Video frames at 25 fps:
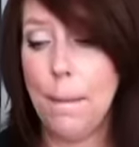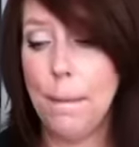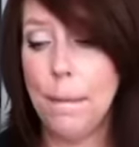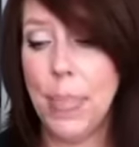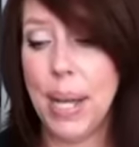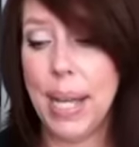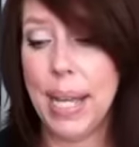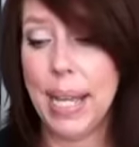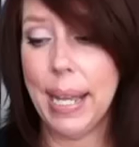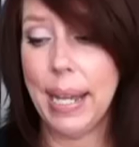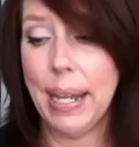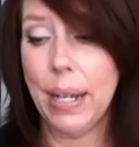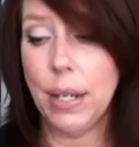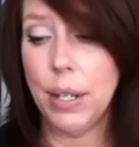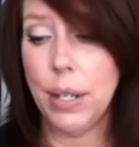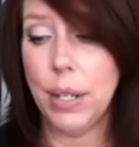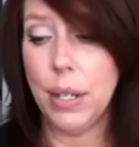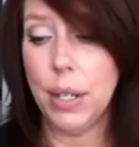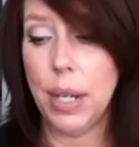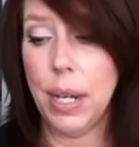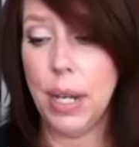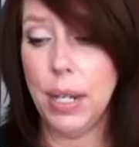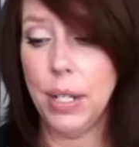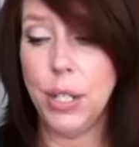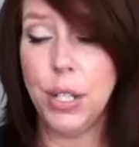but
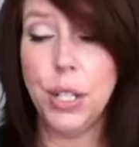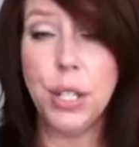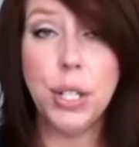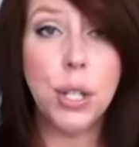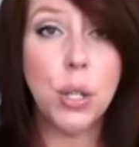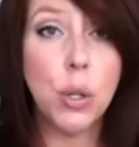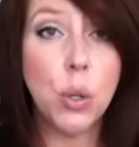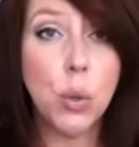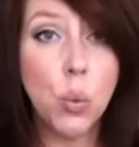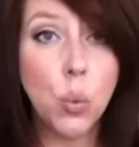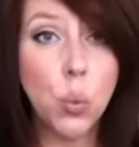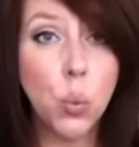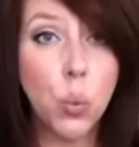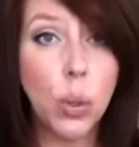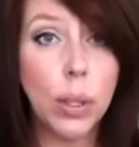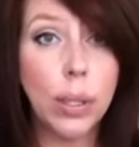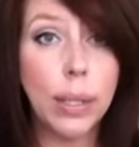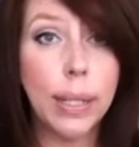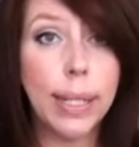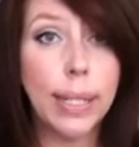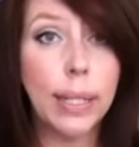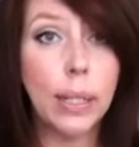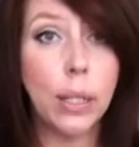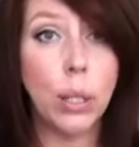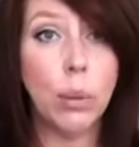it's still
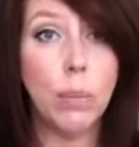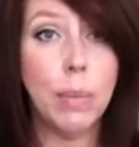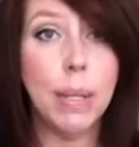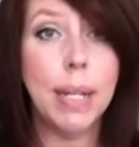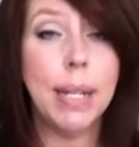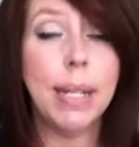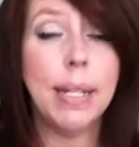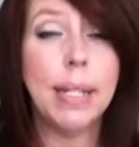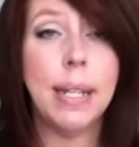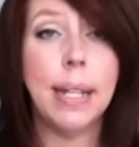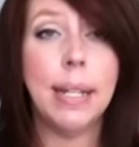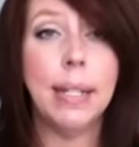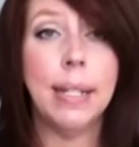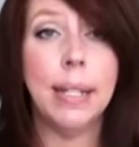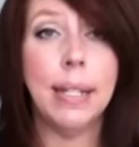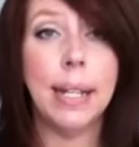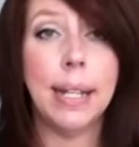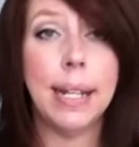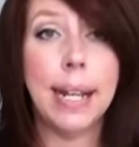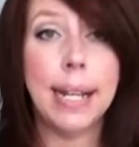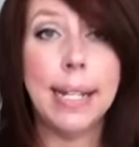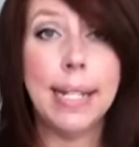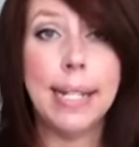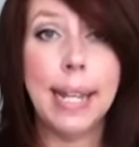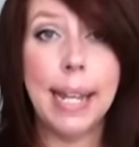really luminous. And then,
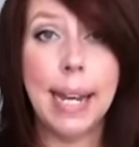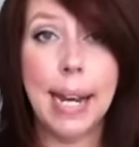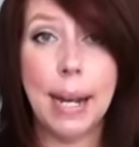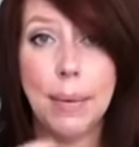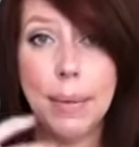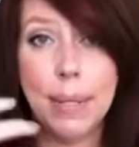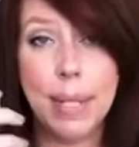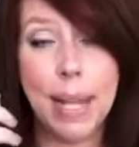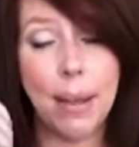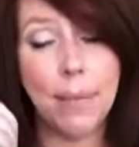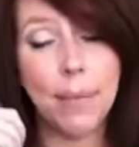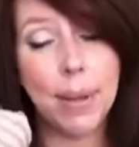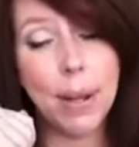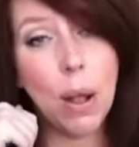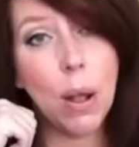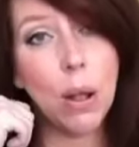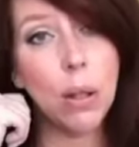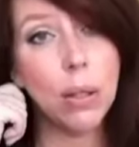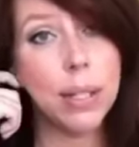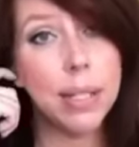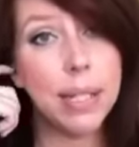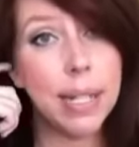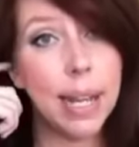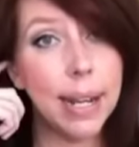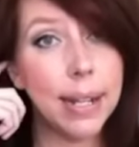like I said, I was having
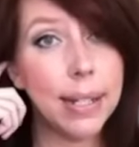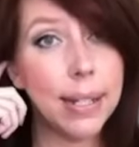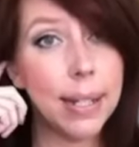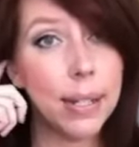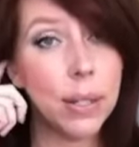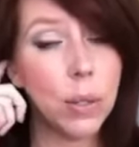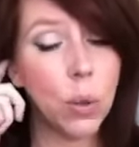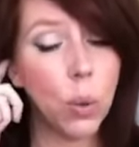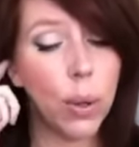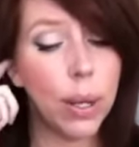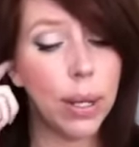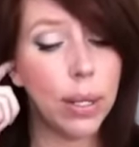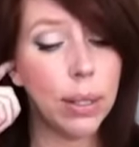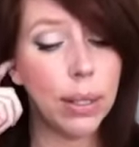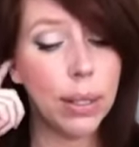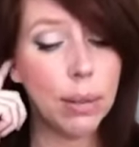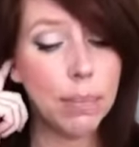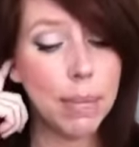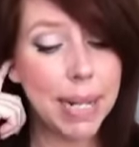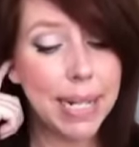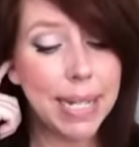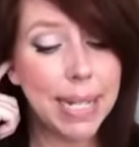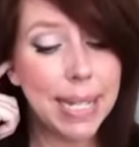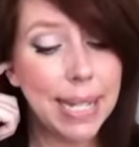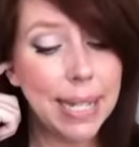all this excess oil in
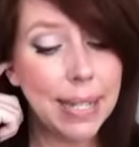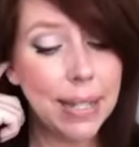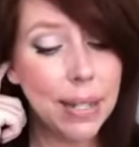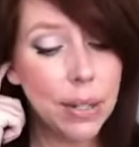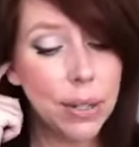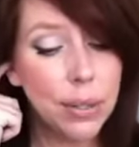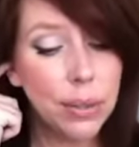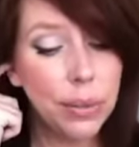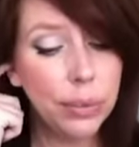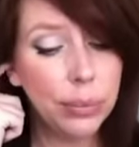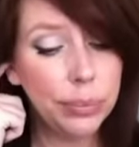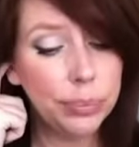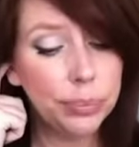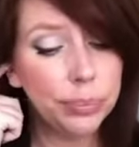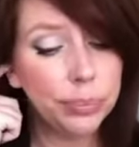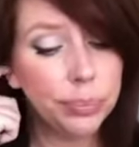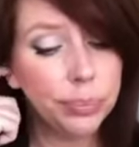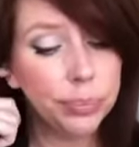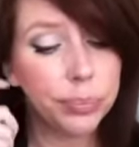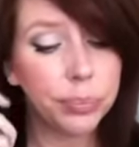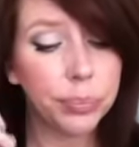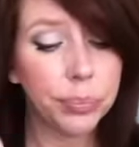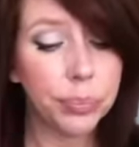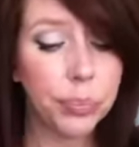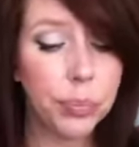my T-zone.
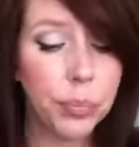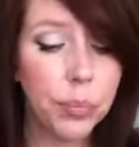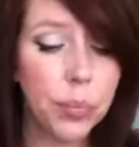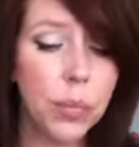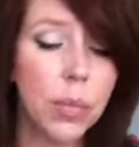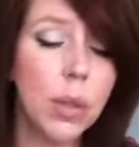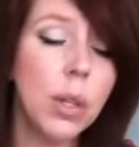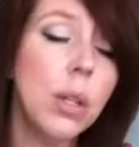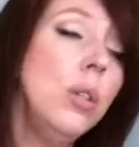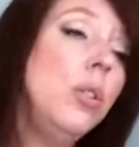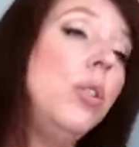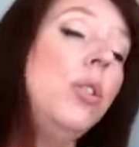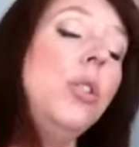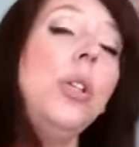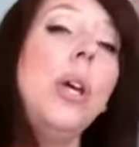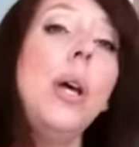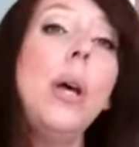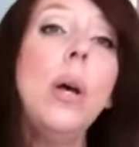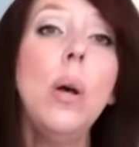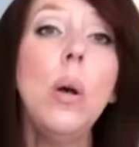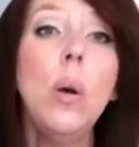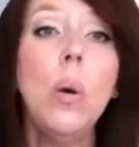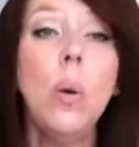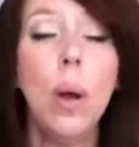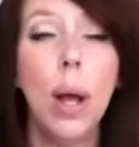
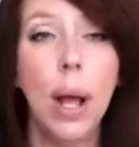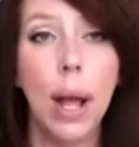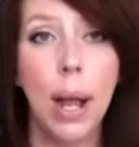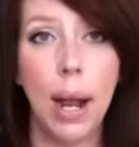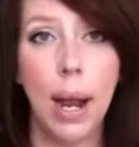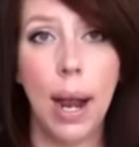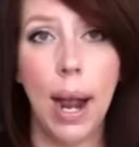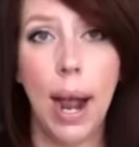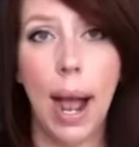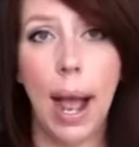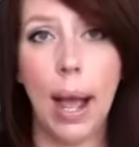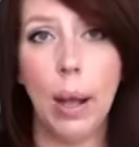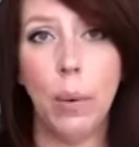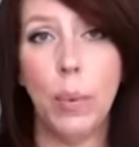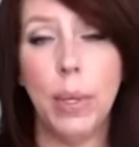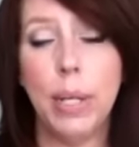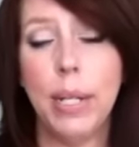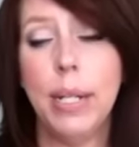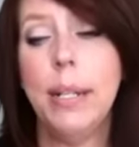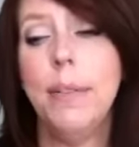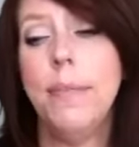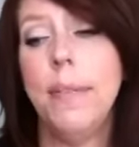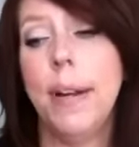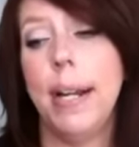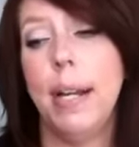So I
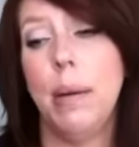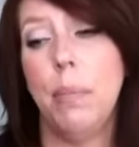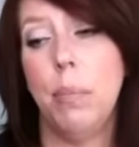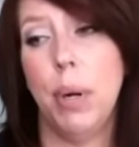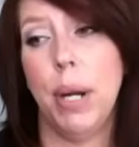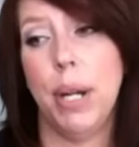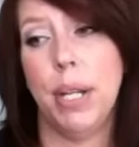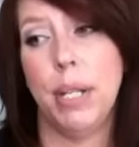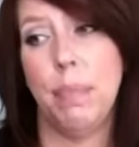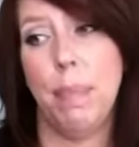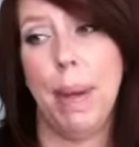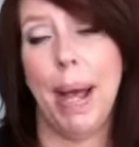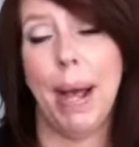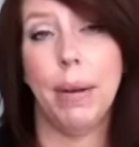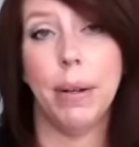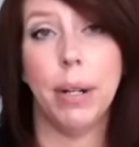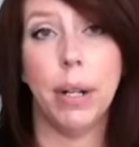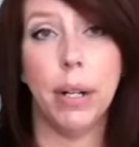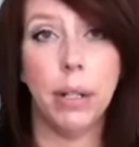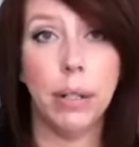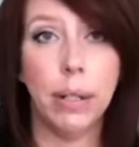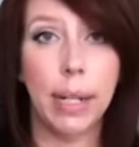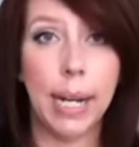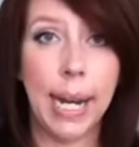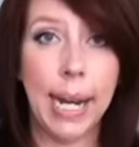wanted to find a pressed
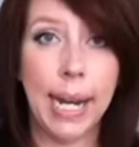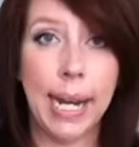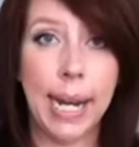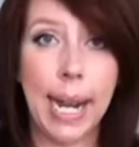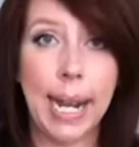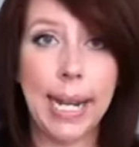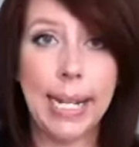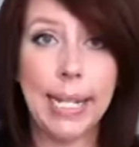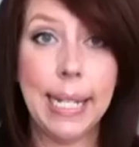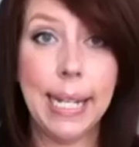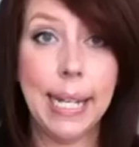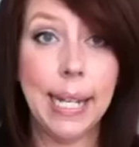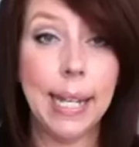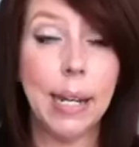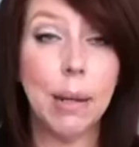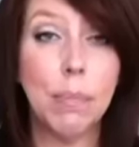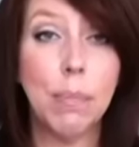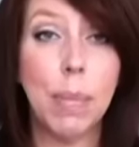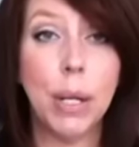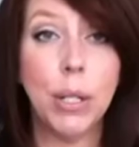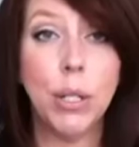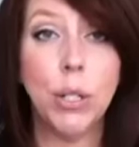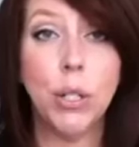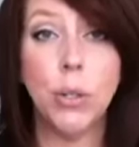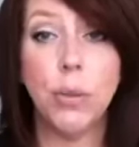powder, and I did a
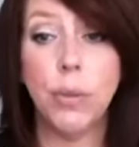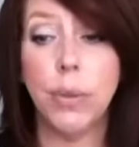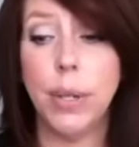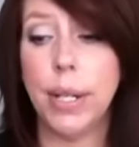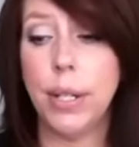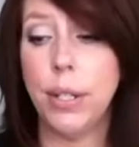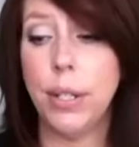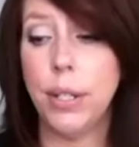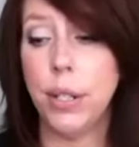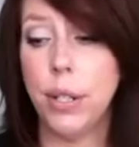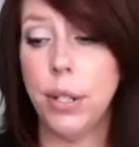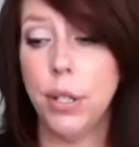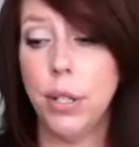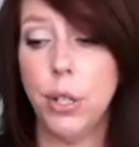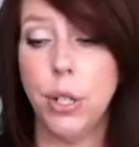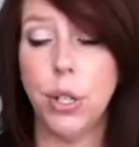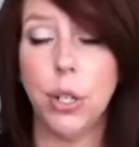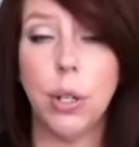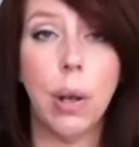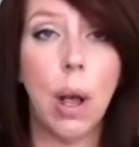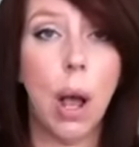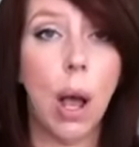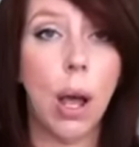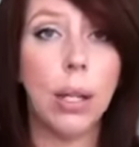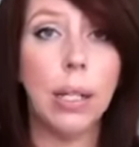bunch of research
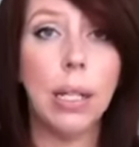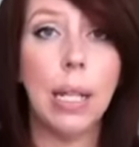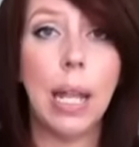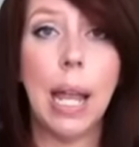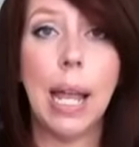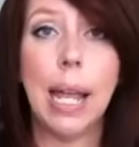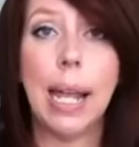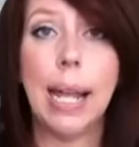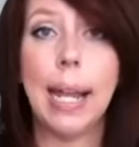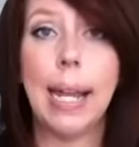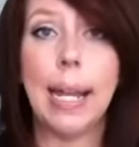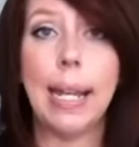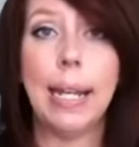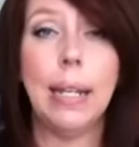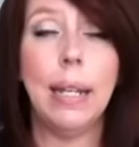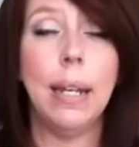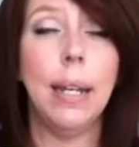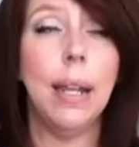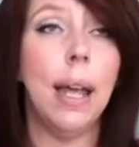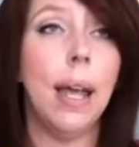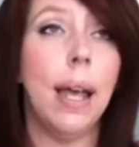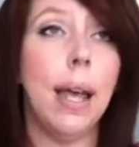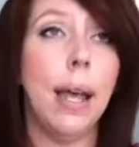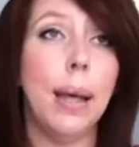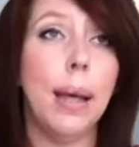online,